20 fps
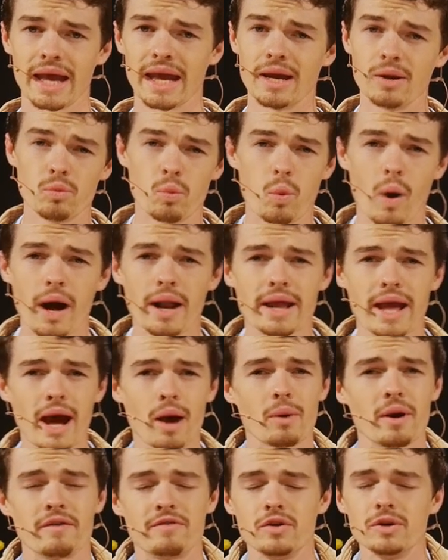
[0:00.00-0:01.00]
In 1
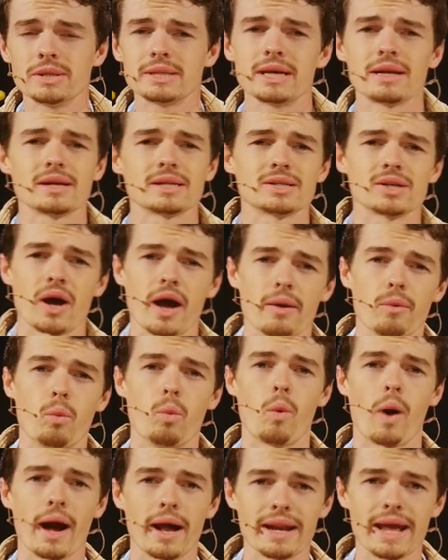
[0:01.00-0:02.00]
hour, if you set aside
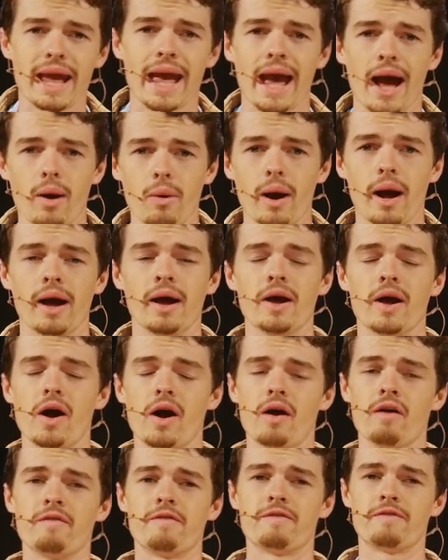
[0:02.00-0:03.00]
1 hour
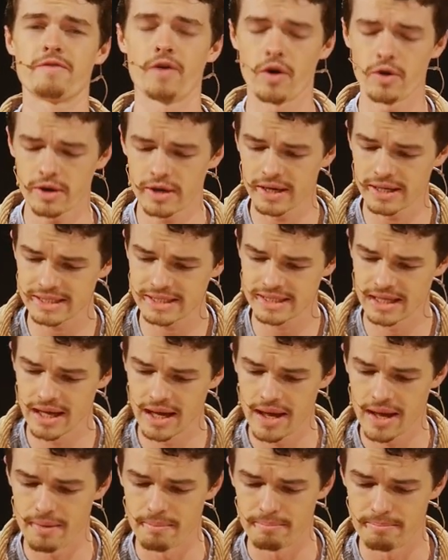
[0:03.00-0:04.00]
of focused
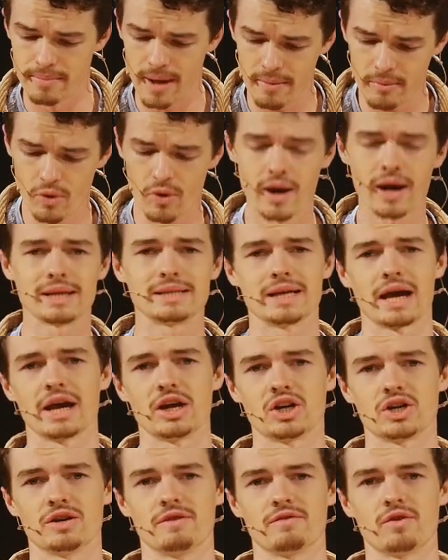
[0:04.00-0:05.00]

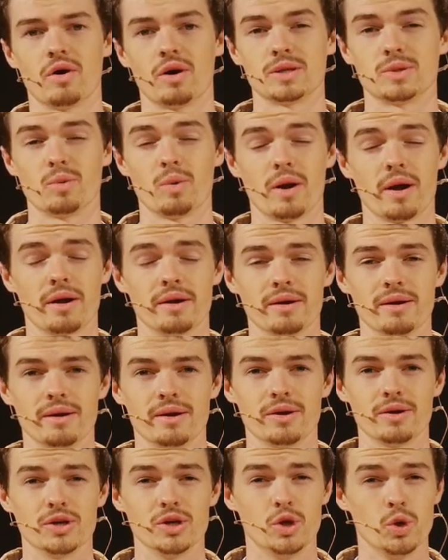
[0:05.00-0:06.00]
memorization of God's word,
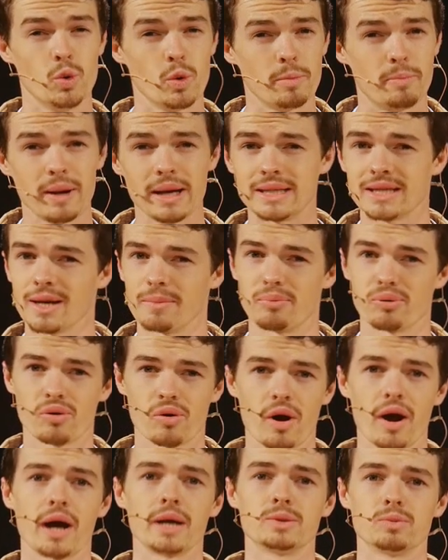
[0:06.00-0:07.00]
you would be
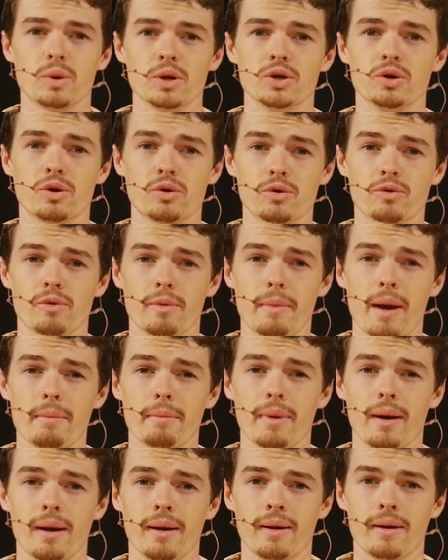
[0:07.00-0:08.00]
surprised what you could
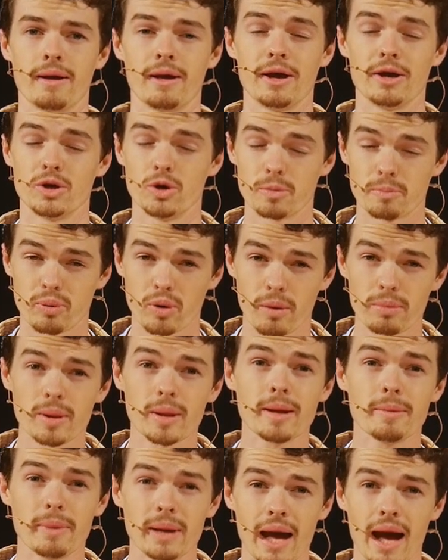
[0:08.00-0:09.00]
remember. You'd
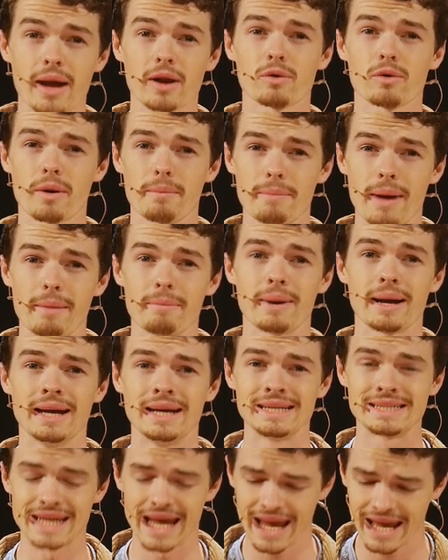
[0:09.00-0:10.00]
probably be able to remember
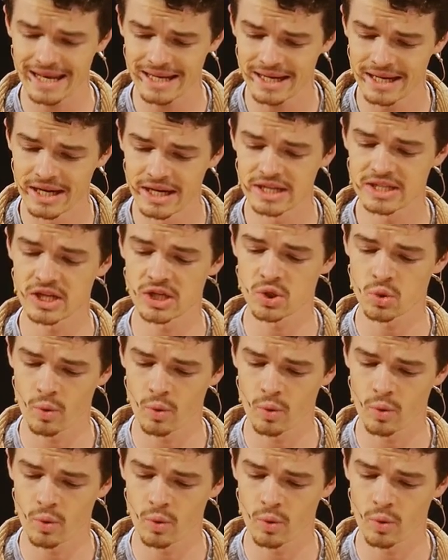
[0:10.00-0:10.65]
10 to